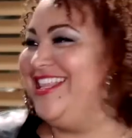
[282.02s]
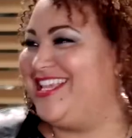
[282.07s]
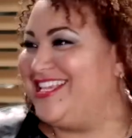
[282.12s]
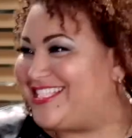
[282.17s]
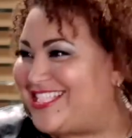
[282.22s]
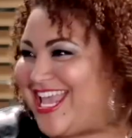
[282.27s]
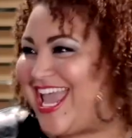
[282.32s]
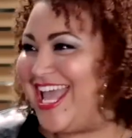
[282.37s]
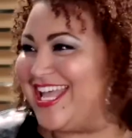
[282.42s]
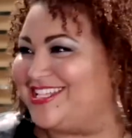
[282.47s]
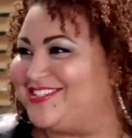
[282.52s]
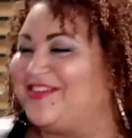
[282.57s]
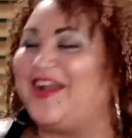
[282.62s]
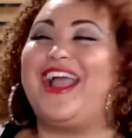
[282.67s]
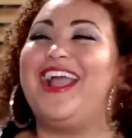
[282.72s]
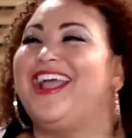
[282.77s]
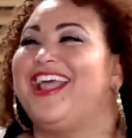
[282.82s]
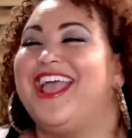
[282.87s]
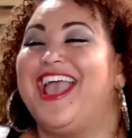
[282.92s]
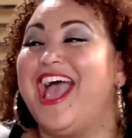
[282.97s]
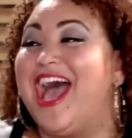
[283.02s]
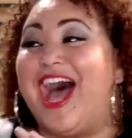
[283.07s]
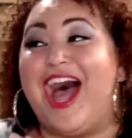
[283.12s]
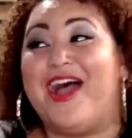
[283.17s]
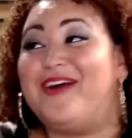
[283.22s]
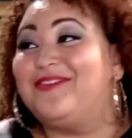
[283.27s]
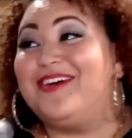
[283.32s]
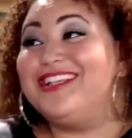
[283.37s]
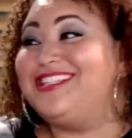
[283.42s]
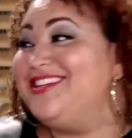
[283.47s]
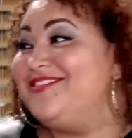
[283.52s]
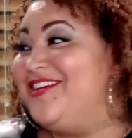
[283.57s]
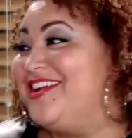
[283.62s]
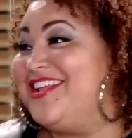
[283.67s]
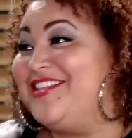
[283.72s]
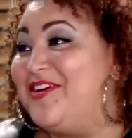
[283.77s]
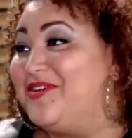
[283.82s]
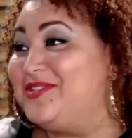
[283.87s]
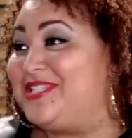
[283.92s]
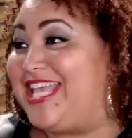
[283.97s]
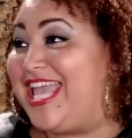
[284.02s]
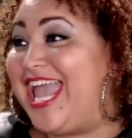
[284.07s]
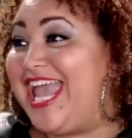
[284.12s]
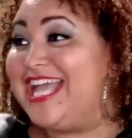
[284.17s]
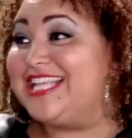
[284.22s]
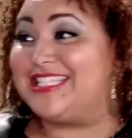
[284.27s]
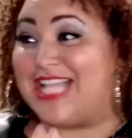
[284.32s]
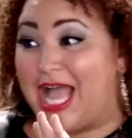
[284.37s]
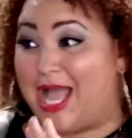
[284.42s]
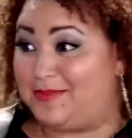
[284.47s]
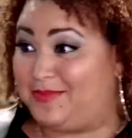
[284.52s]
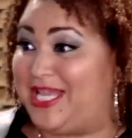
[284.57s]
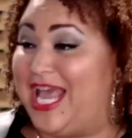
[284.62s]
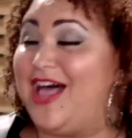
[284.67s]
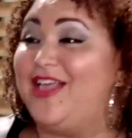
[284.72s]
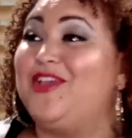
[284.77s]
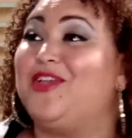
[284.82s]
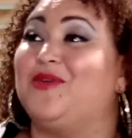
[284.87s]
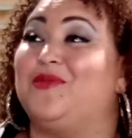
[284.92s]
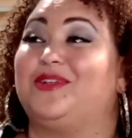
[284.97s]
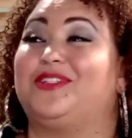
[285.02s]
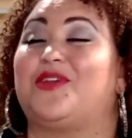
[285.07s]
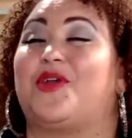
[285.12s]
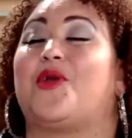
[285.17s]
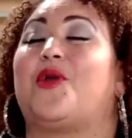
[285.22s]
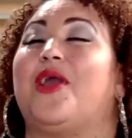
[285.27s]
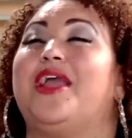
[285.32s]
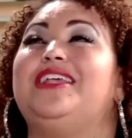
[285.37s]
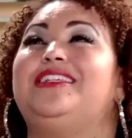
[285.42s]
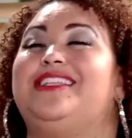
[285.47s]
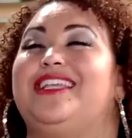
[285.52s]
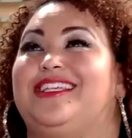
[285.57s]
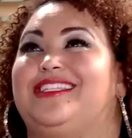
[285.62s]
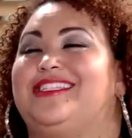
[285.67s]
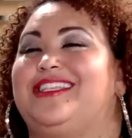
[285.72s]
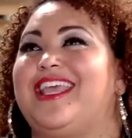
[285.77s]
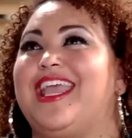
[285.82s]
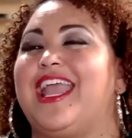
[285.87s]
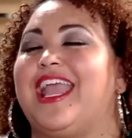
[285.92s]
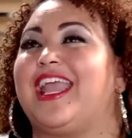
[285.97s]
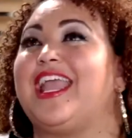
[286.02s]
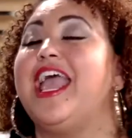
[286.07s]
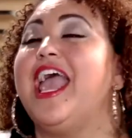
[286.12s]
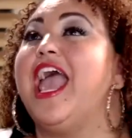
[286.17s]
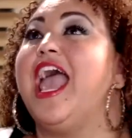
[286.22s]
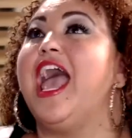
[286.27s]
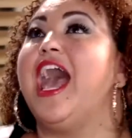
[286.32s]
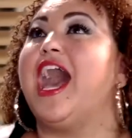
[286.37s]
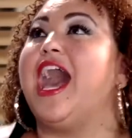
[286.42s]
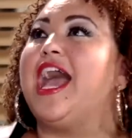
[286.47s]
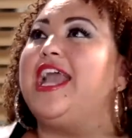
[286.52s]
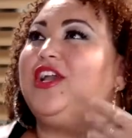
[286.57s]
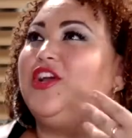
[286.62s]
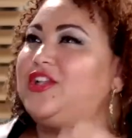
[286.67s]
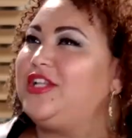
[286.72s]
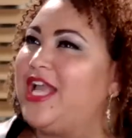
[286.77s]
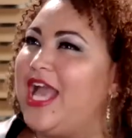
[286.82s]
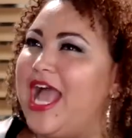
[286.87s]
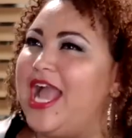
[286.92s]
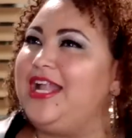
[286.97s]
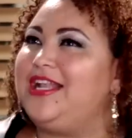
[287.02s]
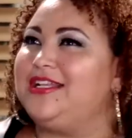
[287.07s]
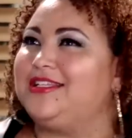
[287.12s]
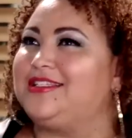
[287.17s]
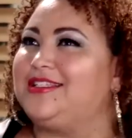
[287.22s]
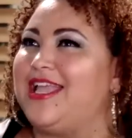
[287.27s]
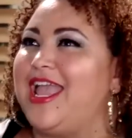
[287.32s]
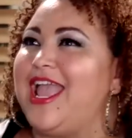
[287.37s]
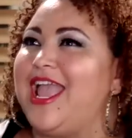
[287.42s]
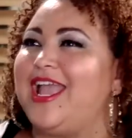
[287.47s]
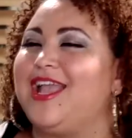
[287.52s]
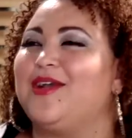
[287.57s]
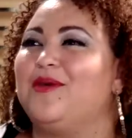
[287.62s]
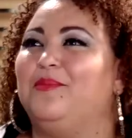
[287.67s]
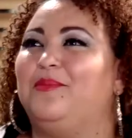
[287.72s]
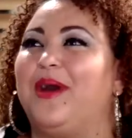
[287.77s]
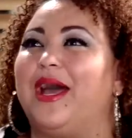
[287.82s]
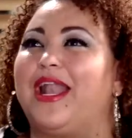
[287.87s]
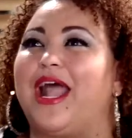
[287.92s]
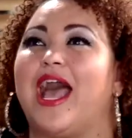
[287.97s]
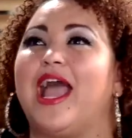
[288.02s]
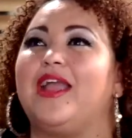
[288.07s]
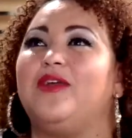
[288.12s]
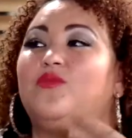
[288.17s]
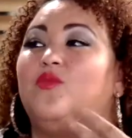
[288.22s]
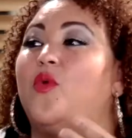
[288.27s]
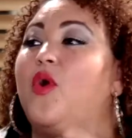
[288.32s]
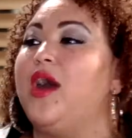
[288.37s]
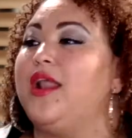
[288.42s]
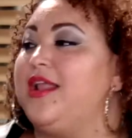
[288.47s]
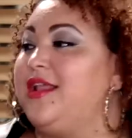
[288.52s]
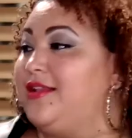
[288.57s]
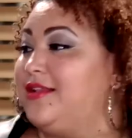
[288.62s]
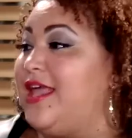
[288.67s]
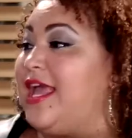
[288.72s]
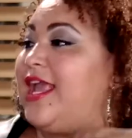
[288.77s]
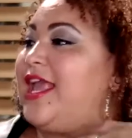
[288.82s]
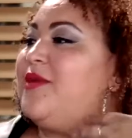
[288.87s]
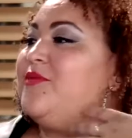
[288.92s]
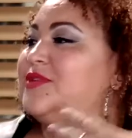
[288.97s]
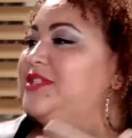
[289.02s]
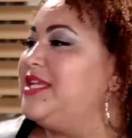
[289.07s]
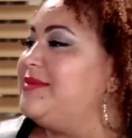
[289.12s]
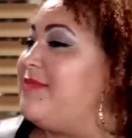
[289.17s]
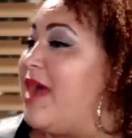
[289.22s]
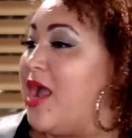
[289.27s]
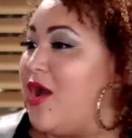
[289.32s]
these kids, right? I wasn't one of those kids. Really? I'm telling you, it's the craziest wow. thing. I could kind of sing, but I wanted, like, it was in my